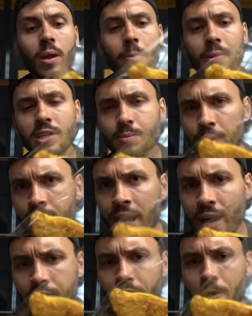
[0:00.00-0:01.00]
but it's pretty
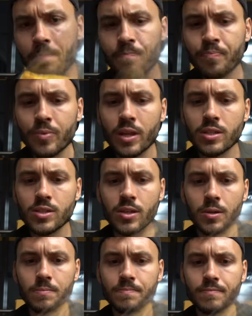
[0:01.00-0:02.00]
heavy.
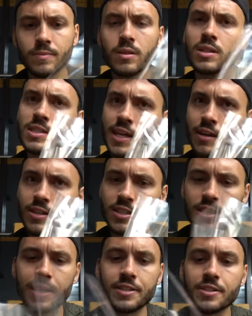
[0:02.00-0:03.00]
So let's see how this
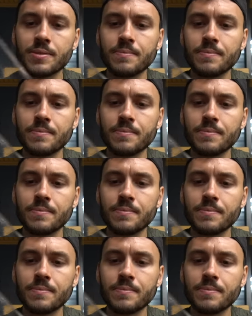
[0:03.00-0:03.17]
tastes.